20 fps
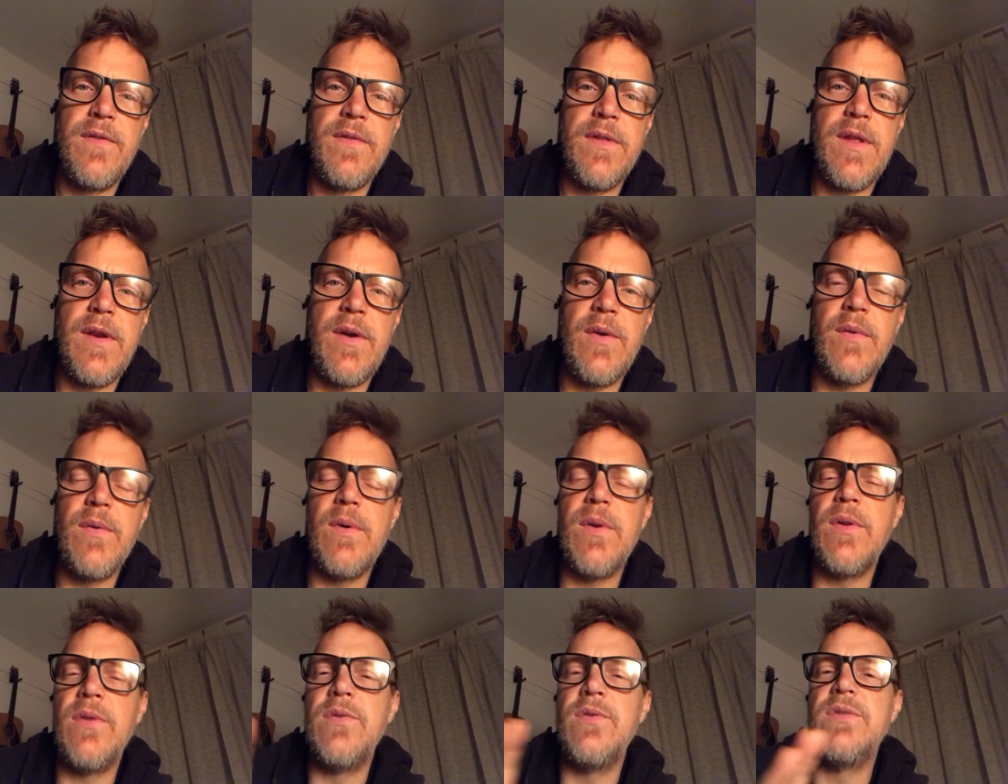They don't
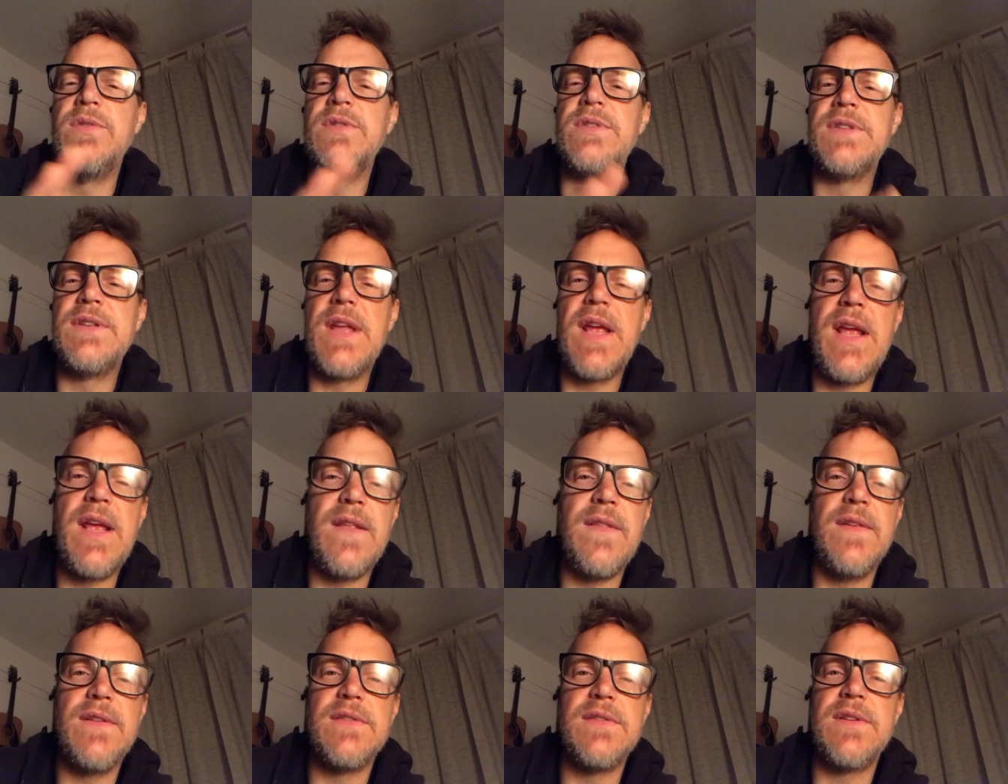
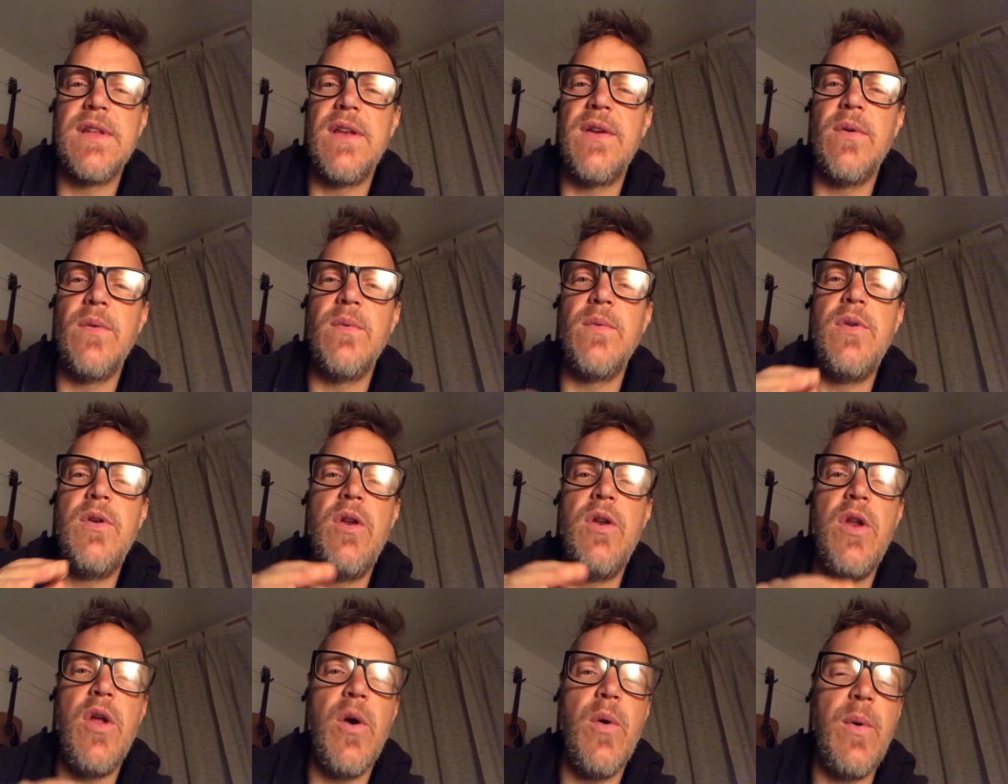understand this, they don't
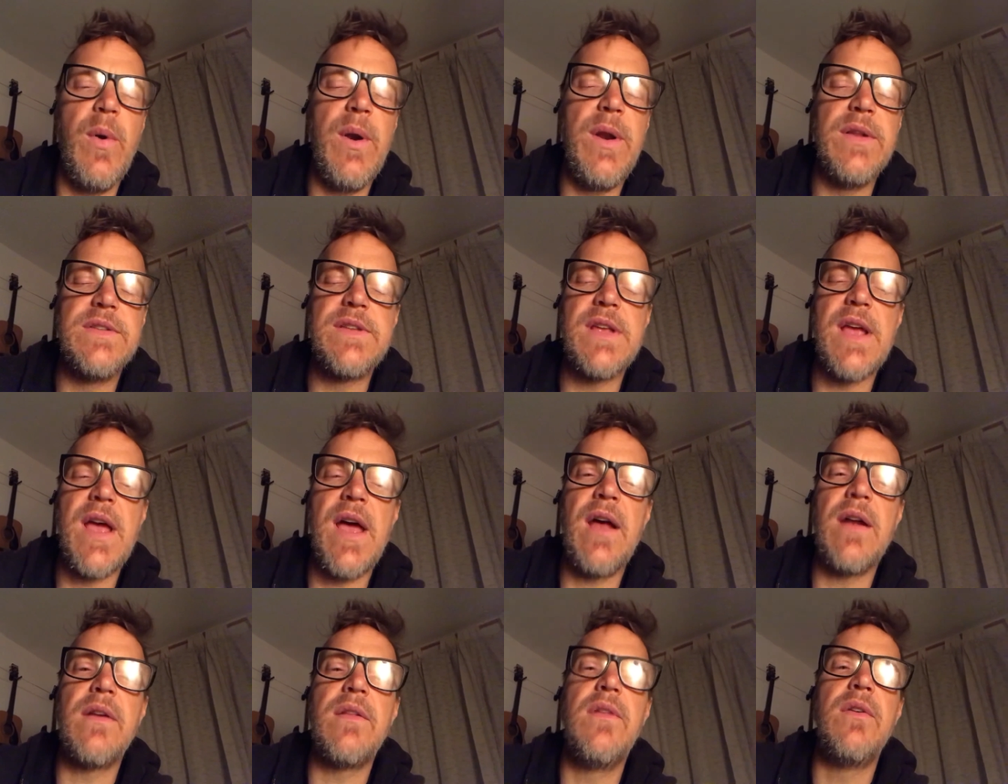know it. It's
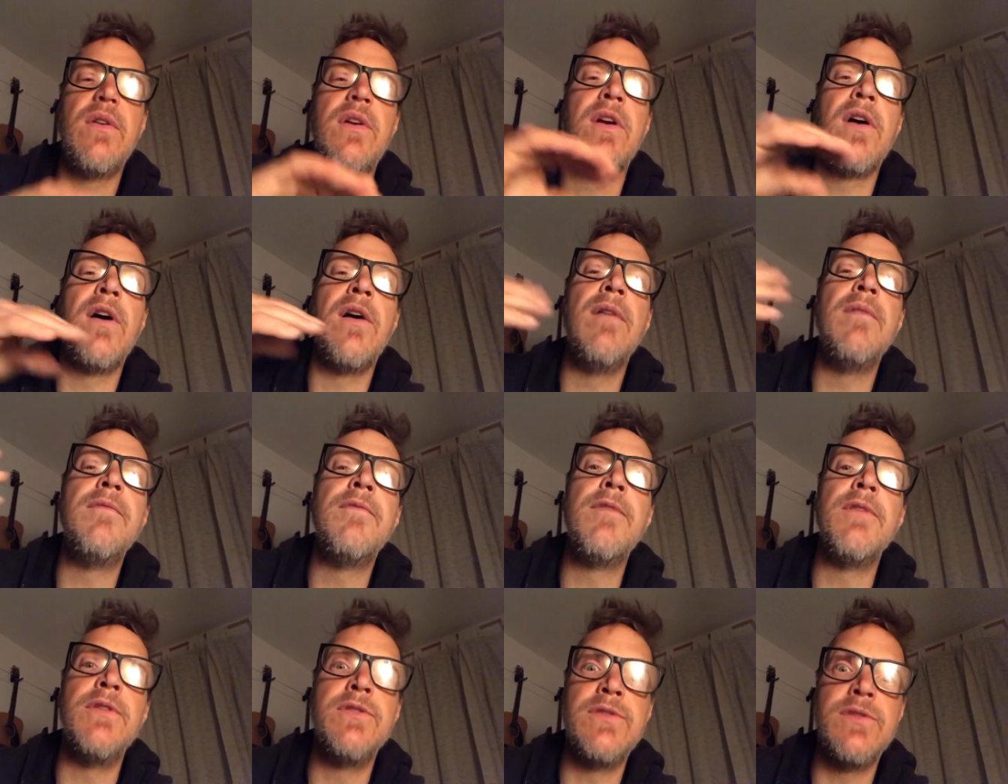out of their
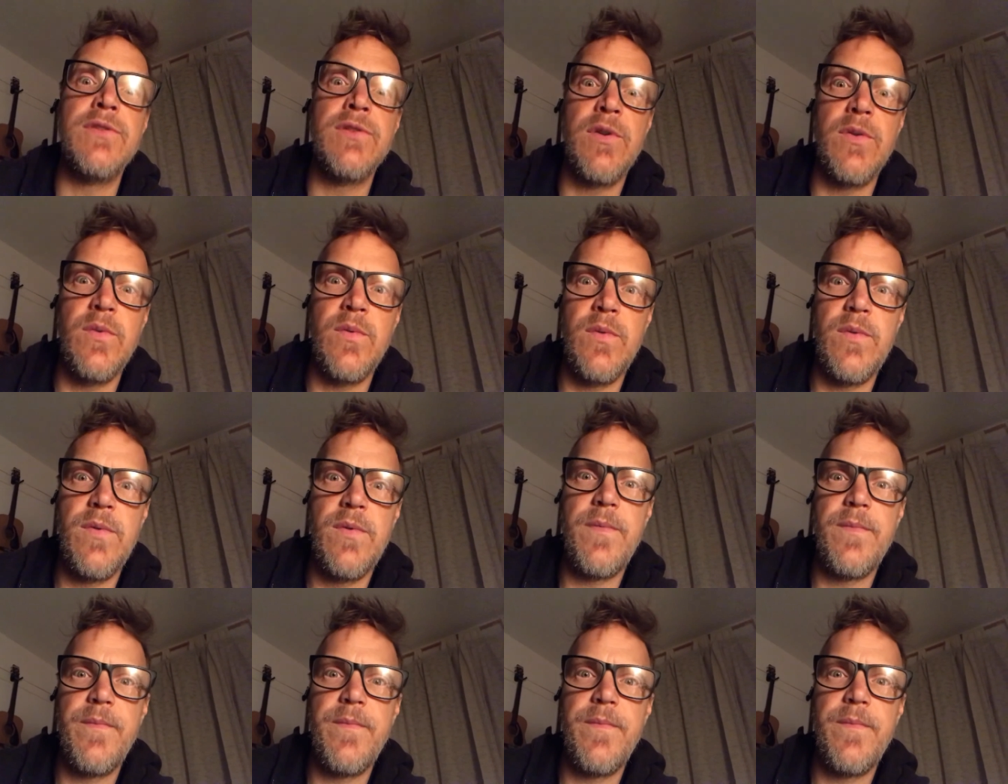comfort zone